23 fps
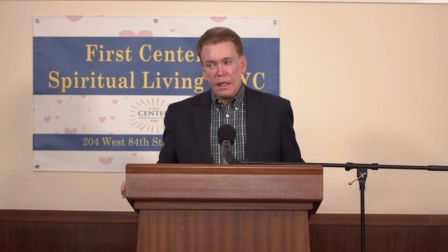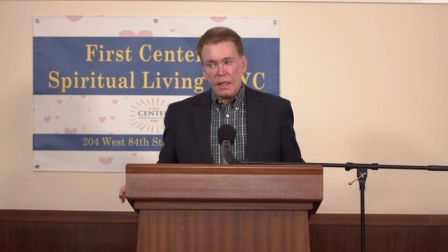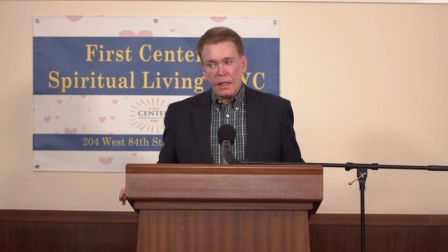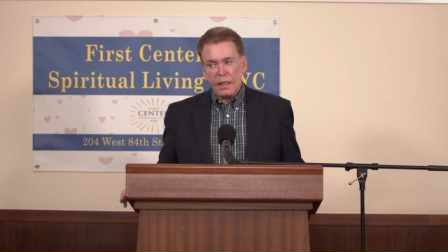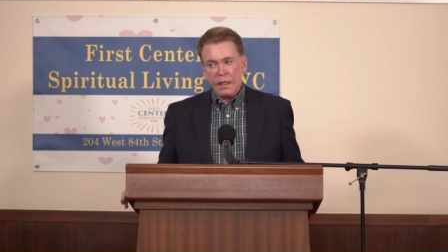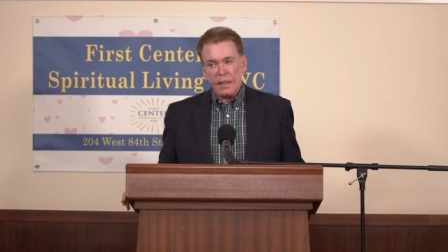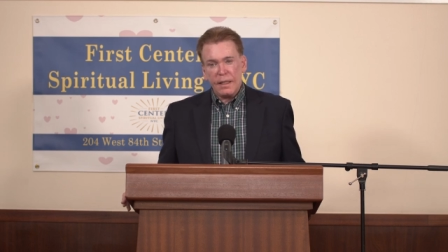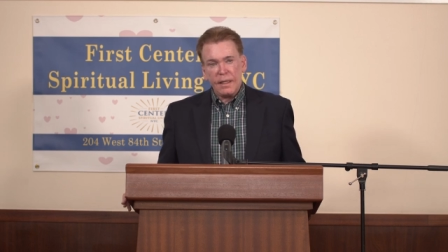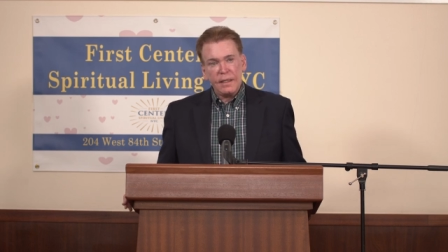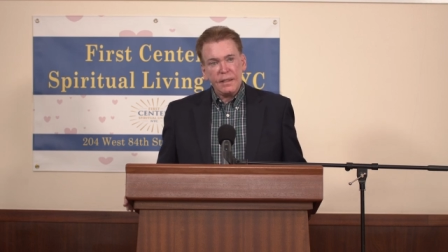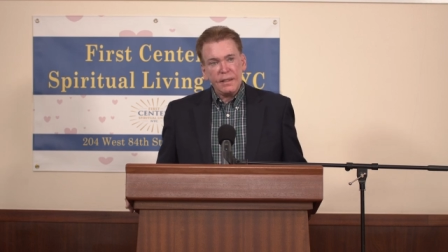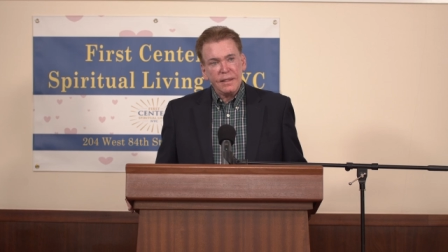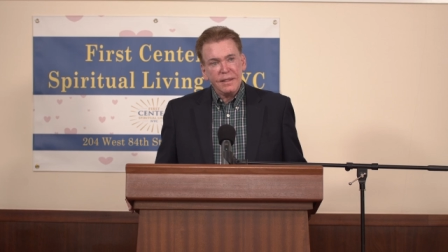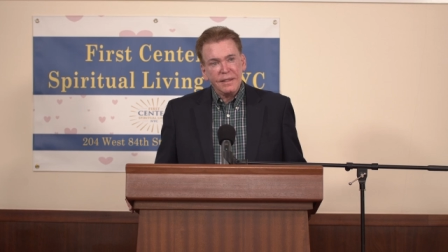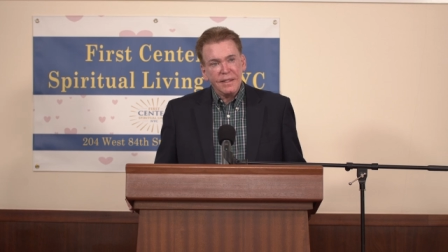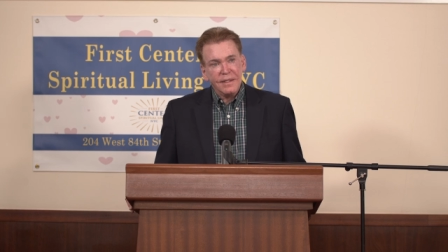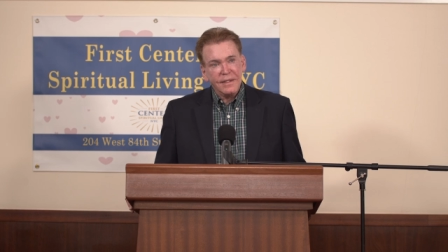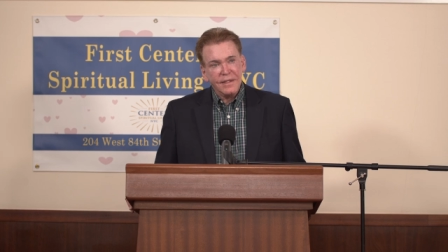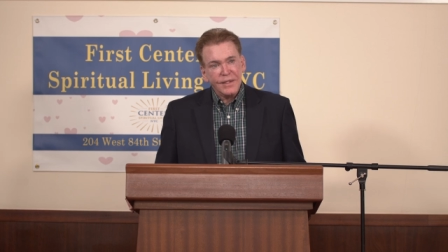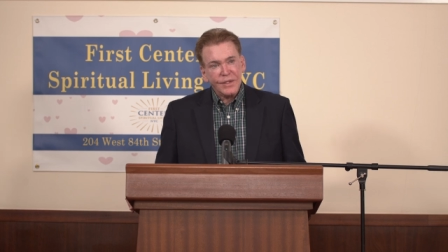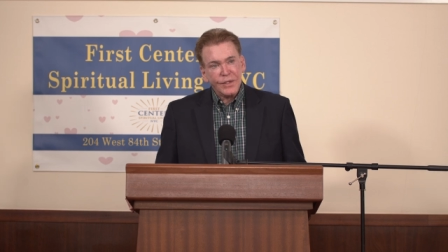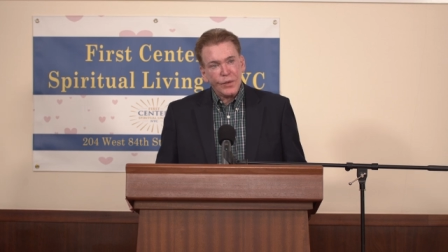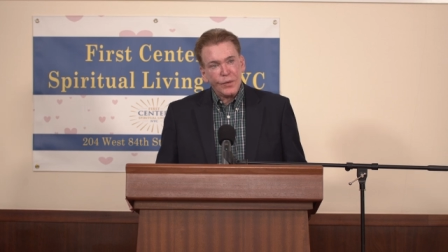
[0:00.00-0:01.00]
Uh,
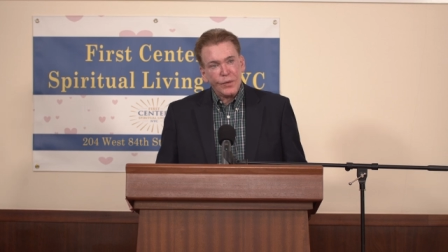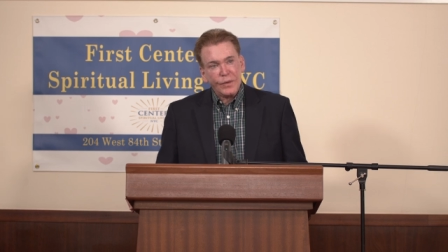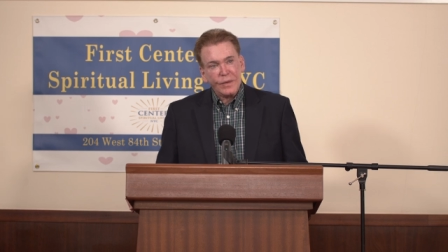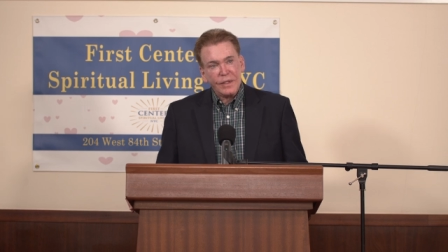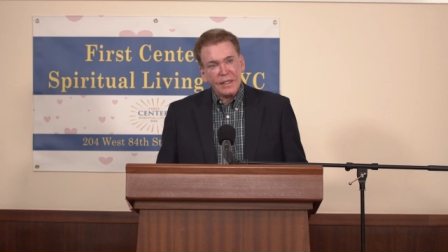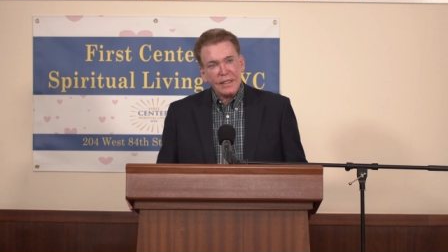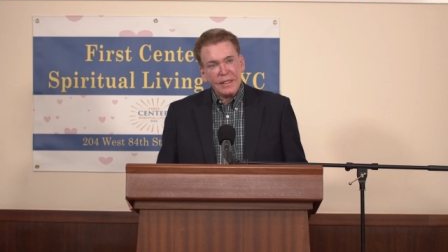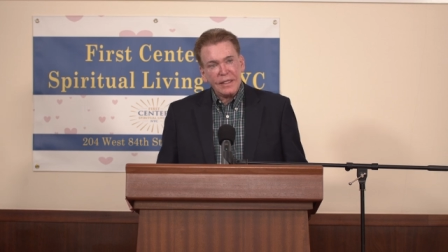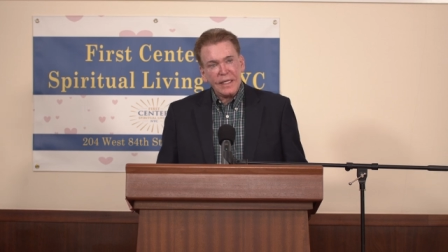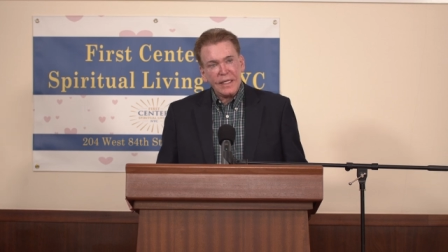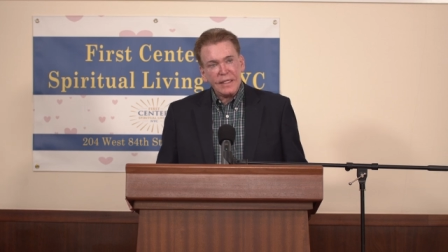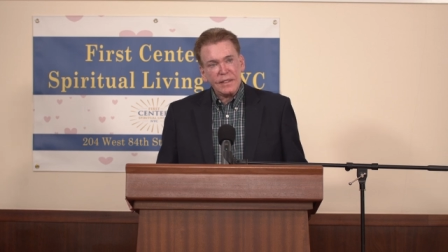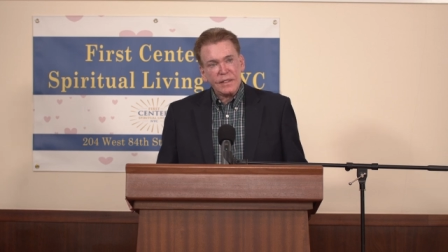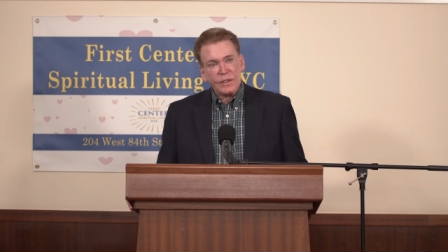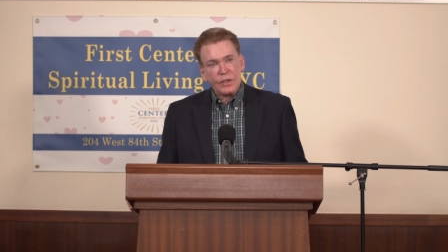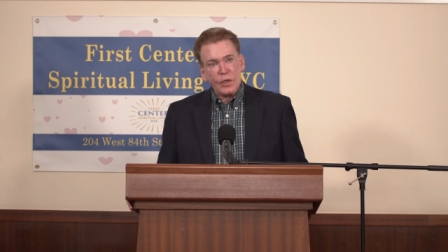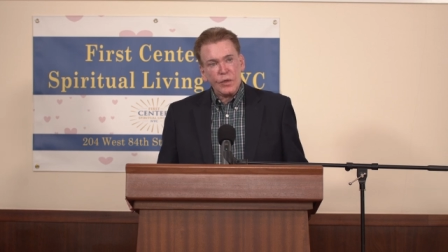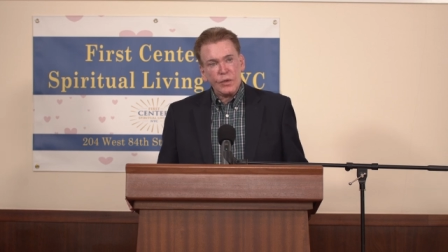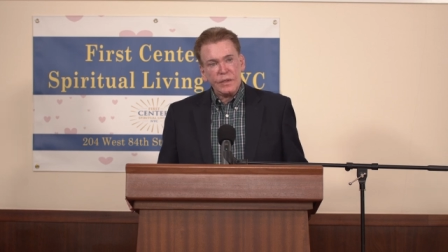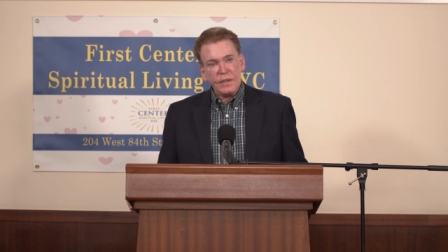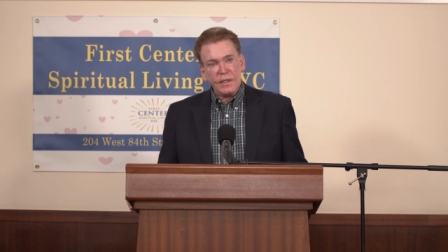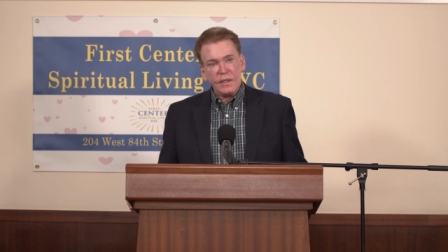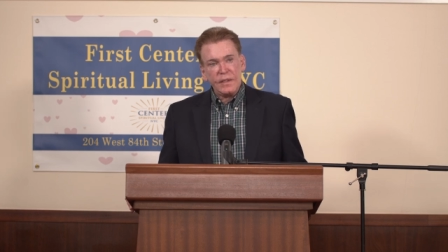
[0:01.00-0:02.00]
so let's
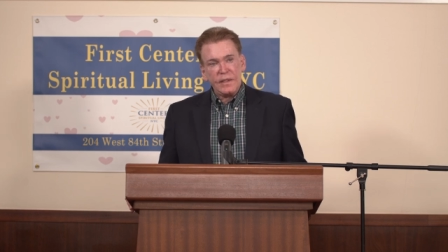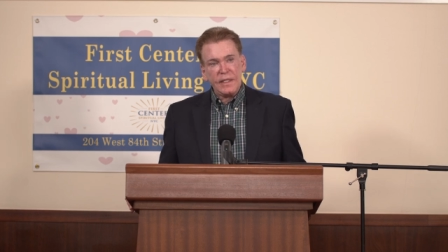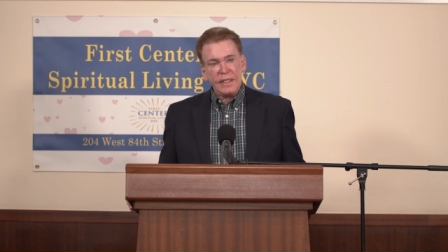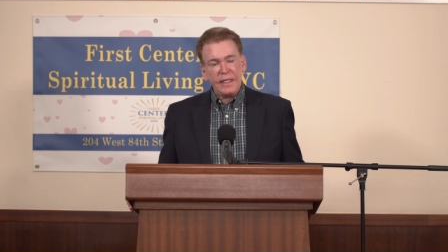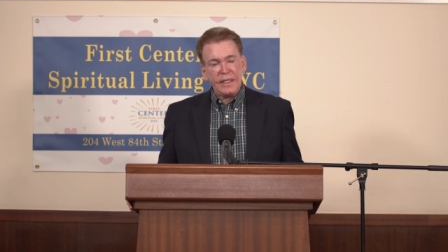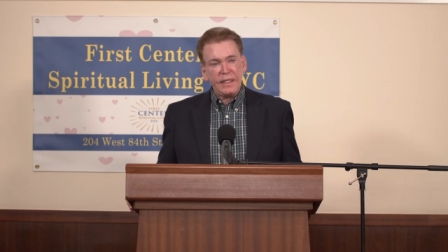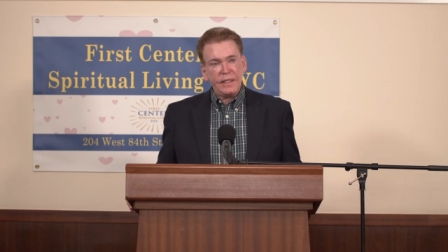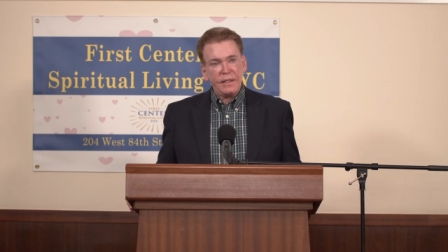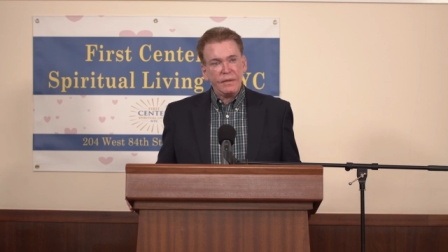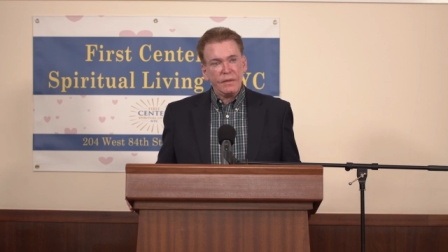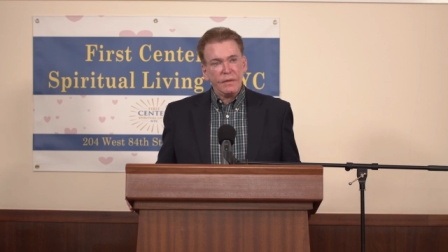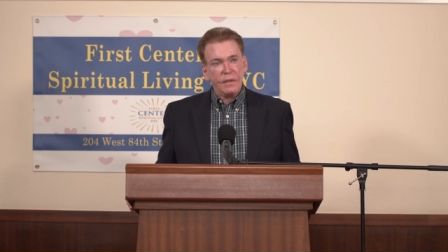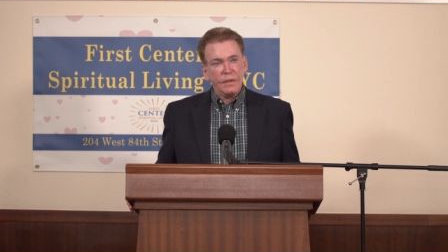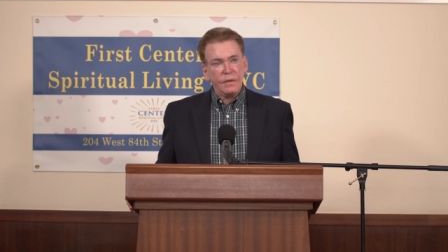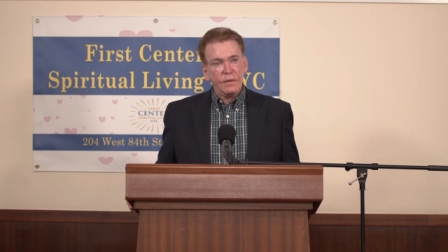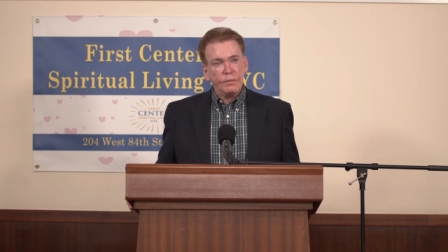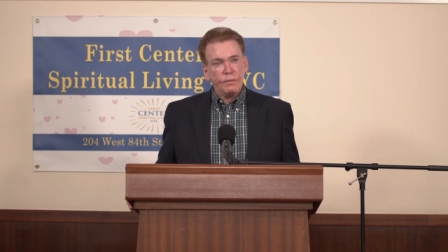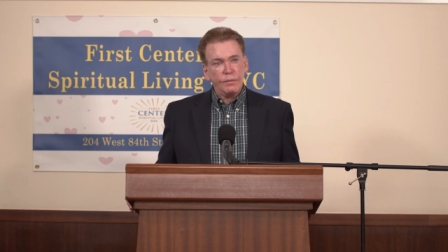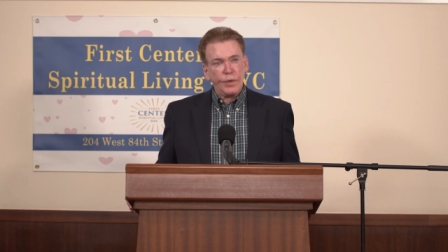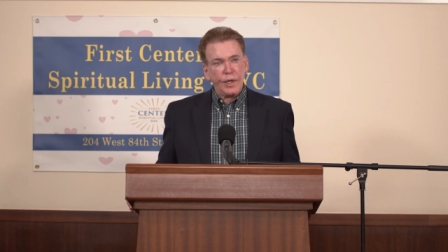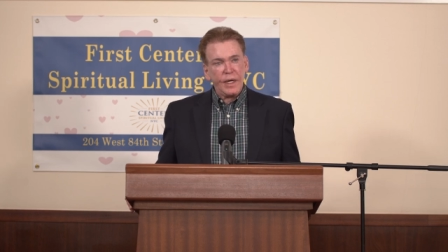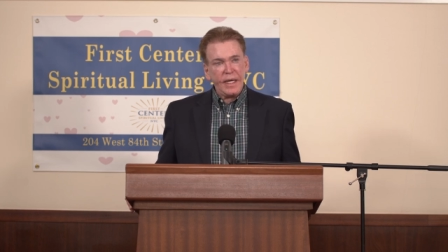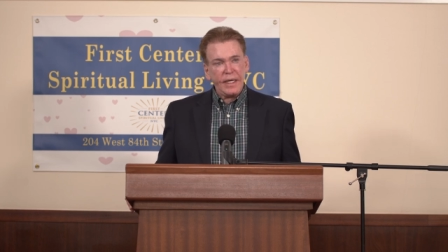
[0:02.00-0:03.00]
go to the
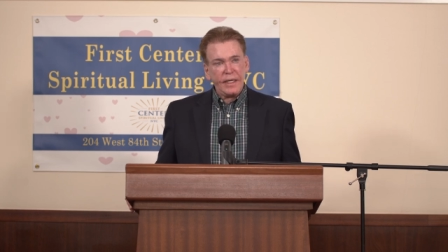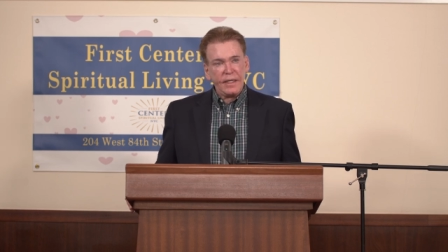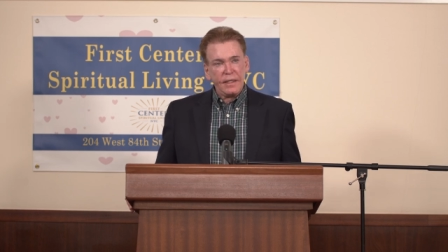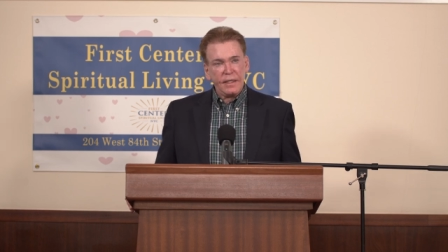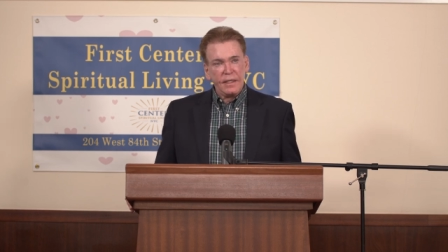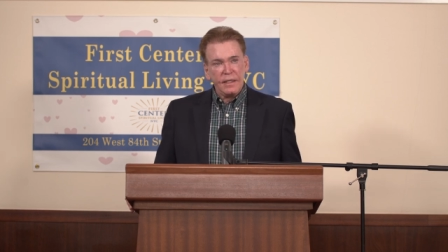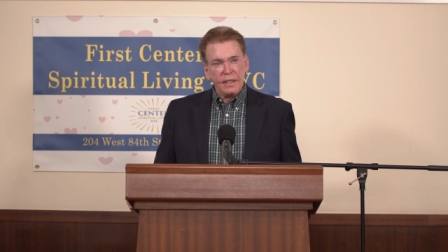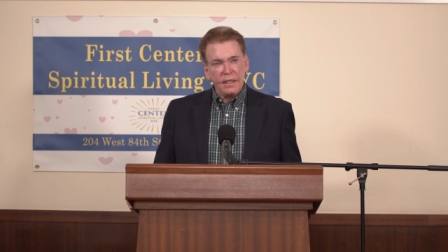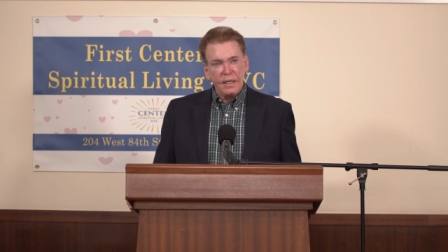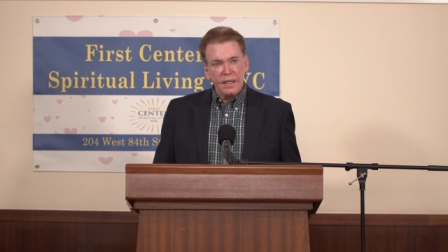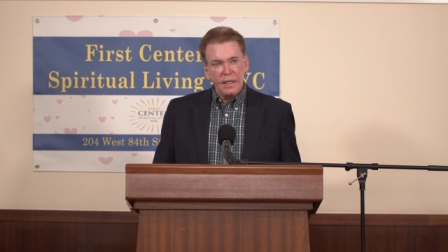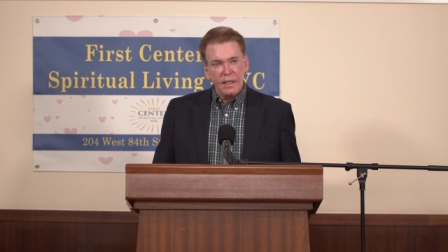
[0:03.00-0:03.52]
break.